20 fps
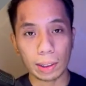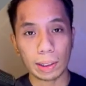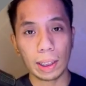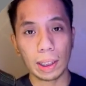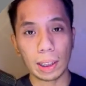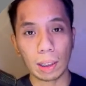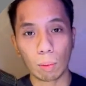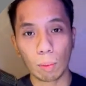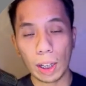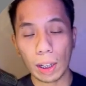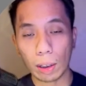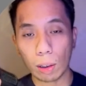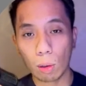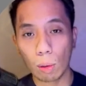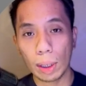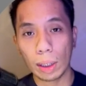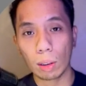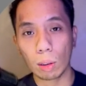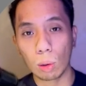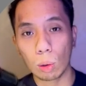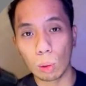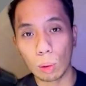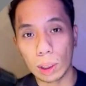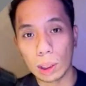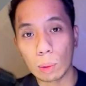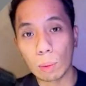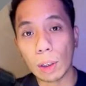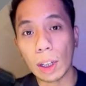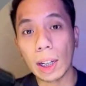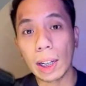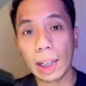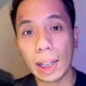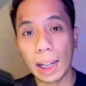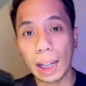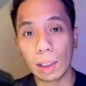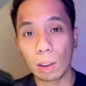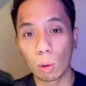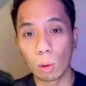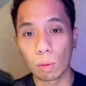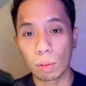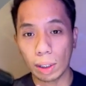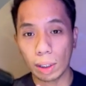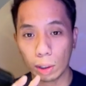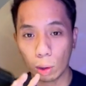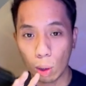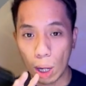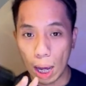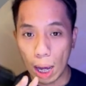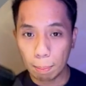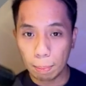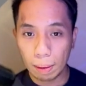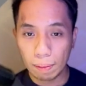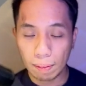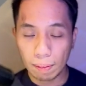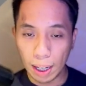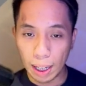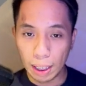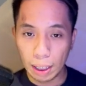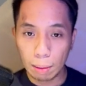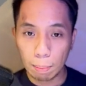thing that we are going to do is we're gonna head over to Apify